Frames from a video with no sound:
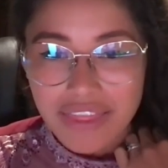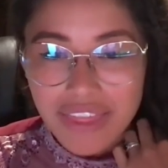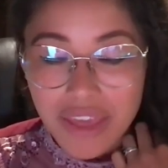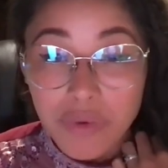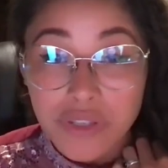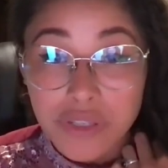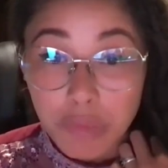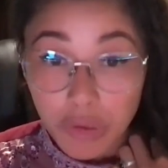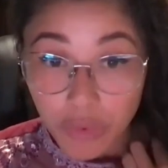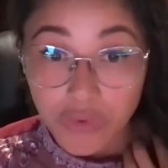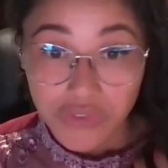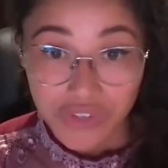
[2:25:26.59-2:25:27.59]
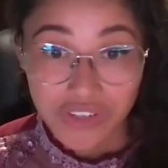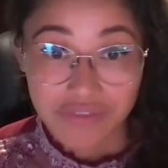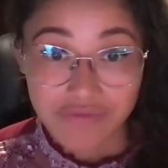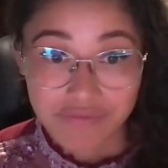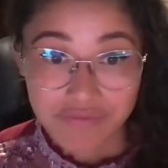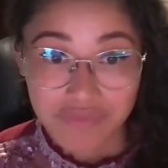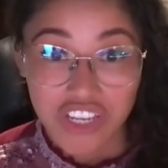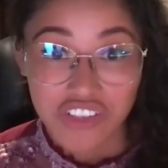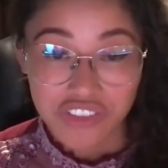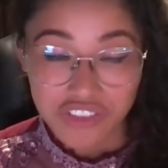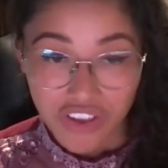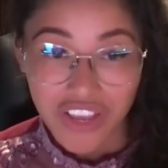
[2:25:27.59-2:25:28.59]
There was a person, a
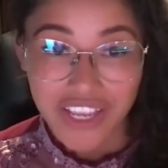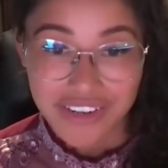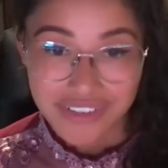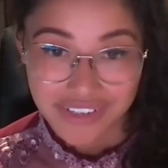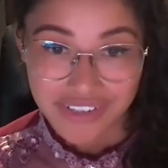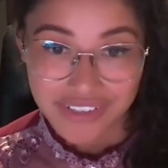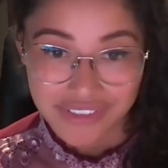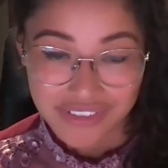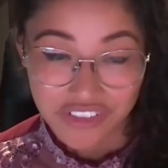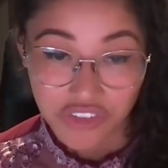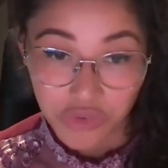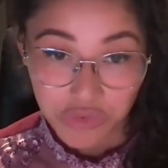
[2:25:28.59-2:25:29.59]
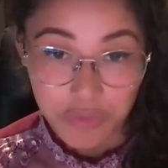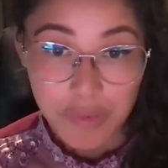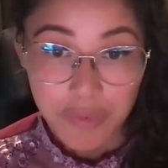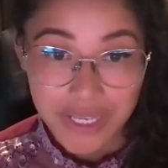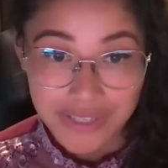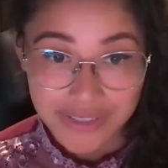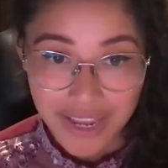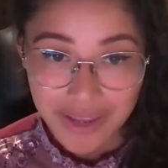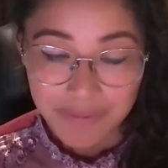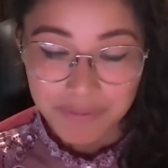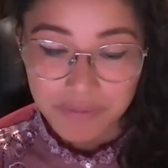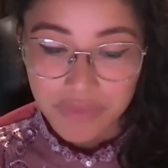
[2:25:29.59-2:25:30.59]
scientist, don't remember his
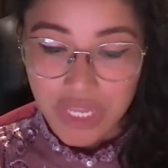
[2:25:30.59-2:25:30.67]
name,